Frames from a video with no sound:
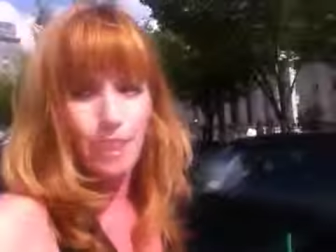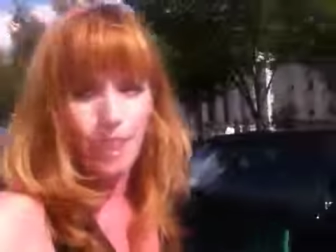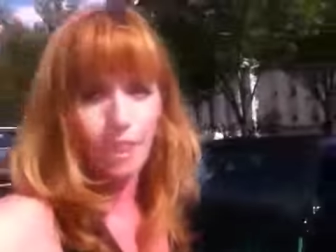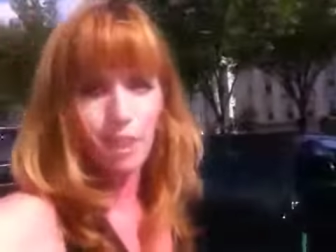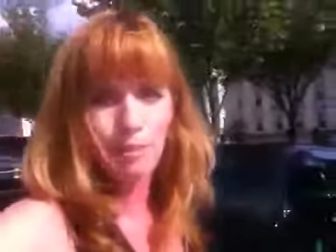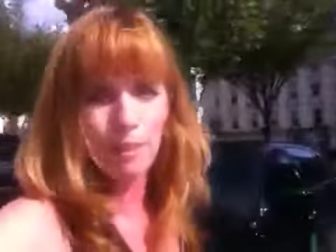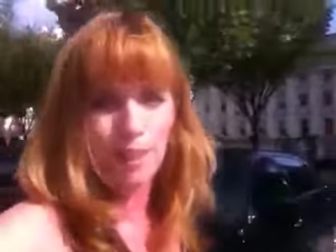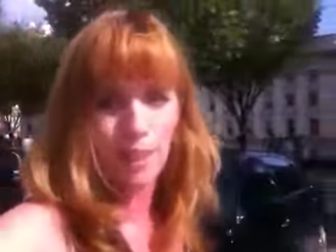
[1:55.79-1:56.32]
I
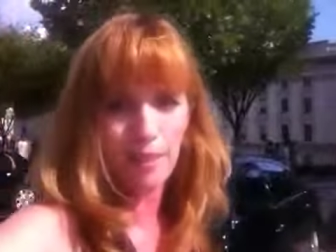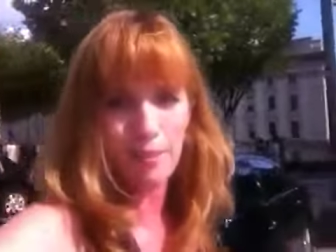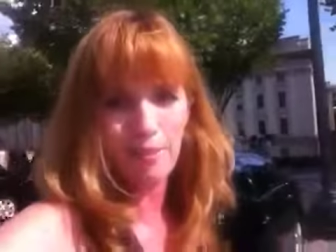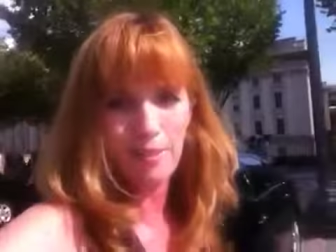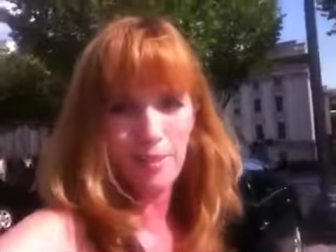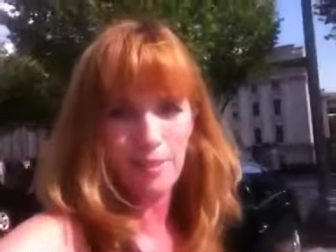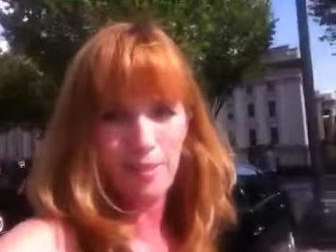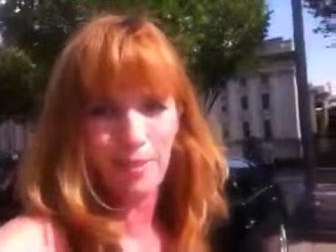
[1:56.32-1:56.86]
hope so.
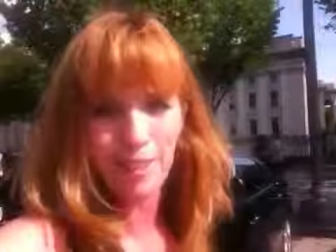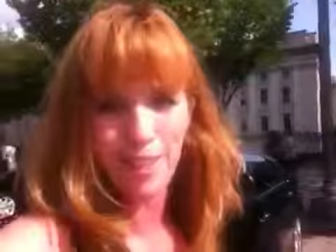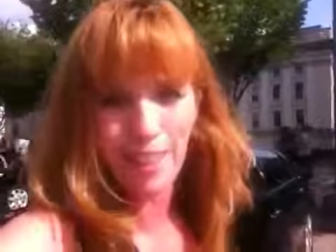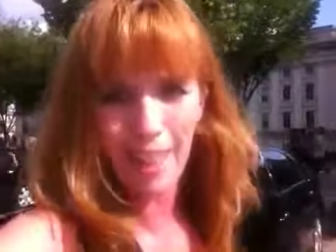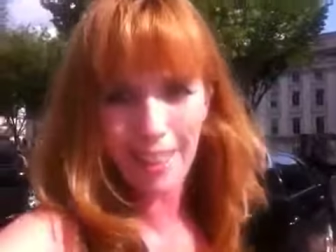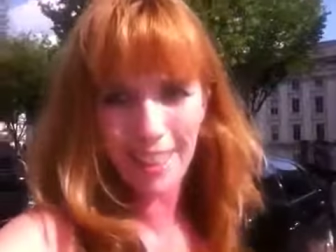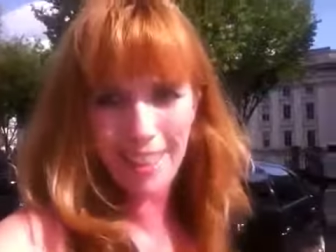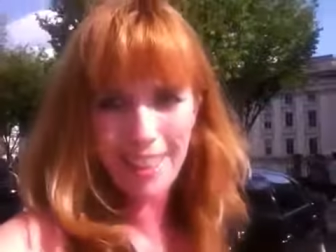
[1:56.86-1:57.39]
We'll
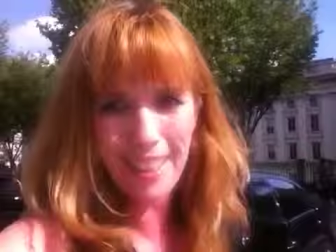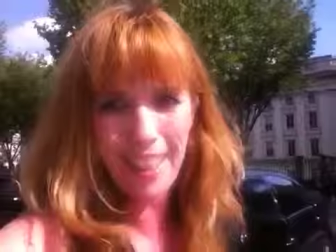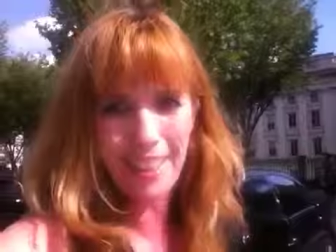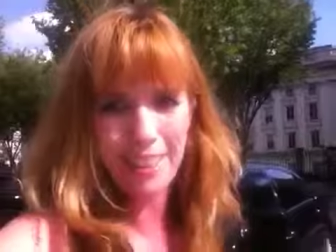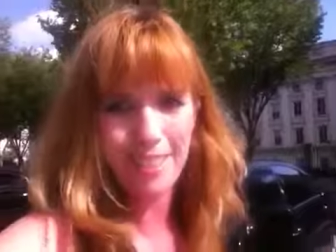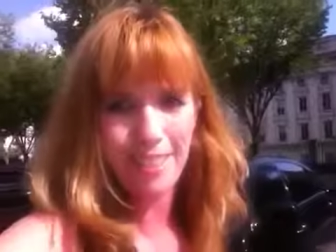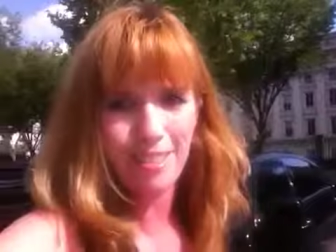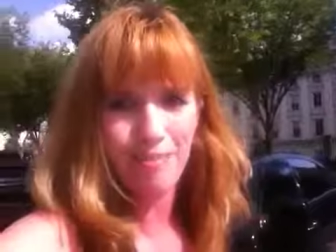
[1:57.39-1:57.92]
talk to you
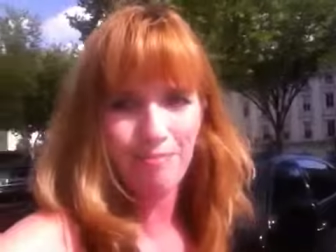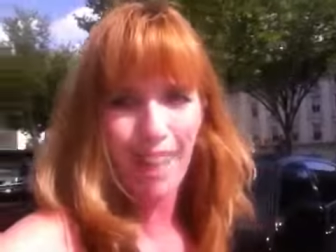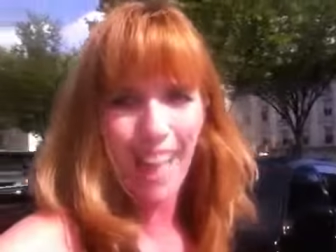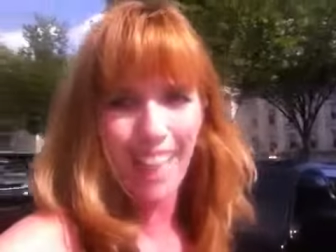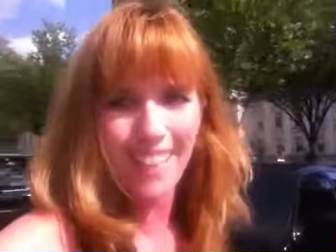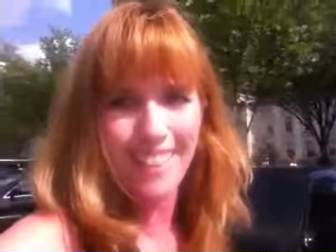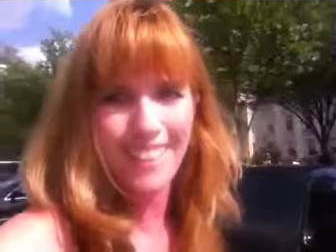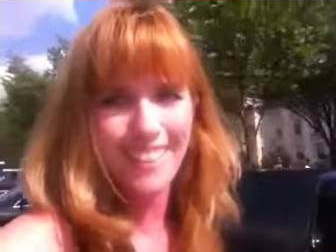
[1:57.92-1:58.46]
later.
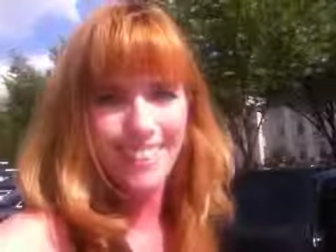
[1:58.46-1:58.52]
Bye.